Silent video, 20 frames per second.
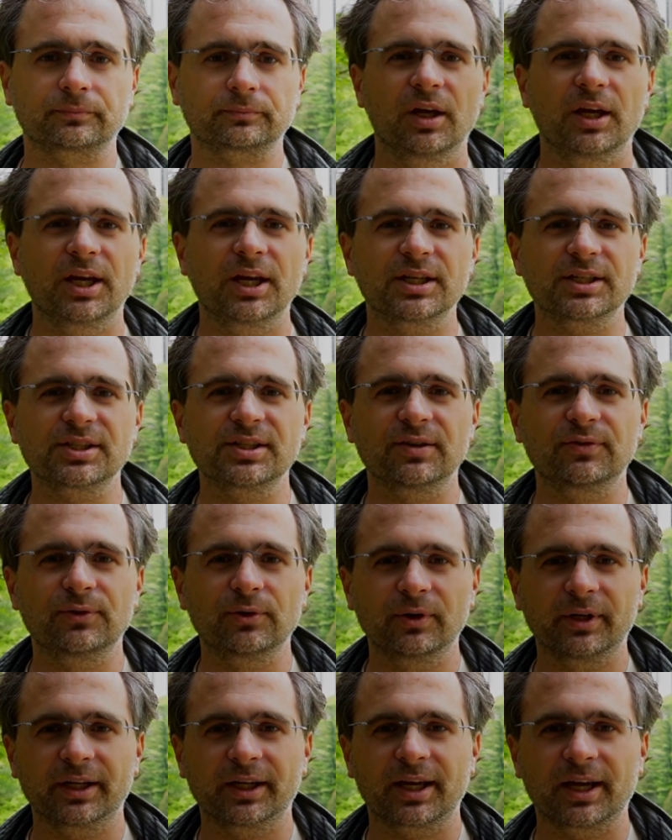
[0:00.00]
Here's the
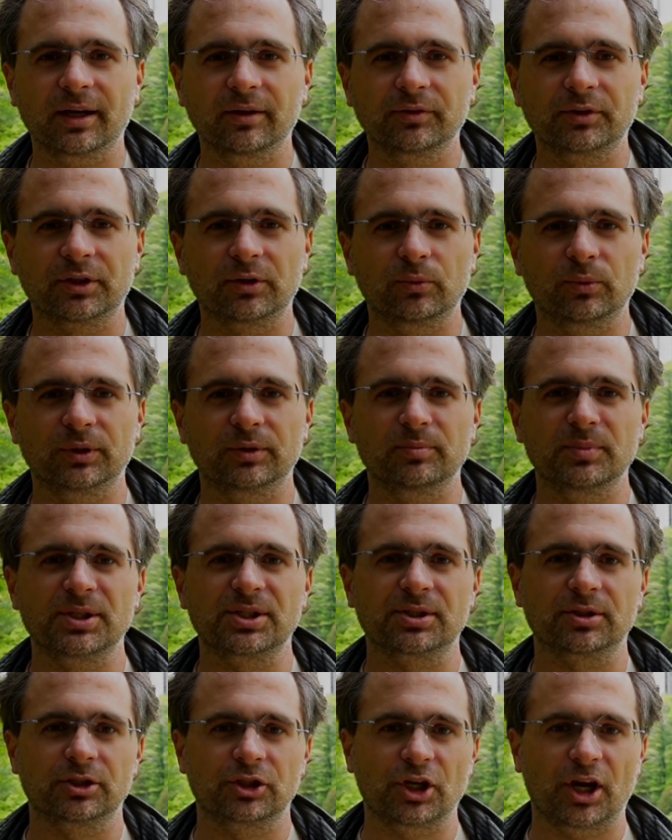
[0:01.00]
full encounter with
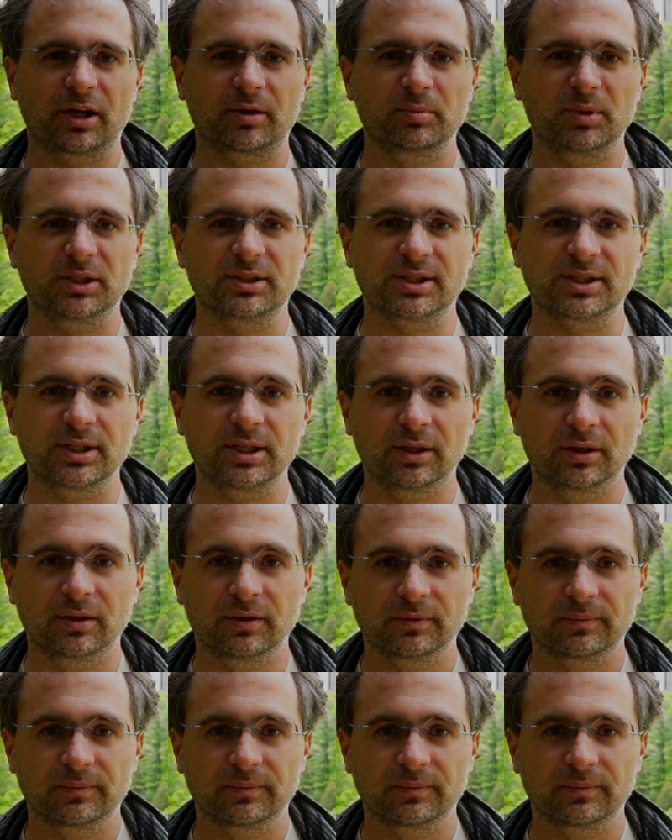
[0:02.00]
Mr. Jagmeet Singh.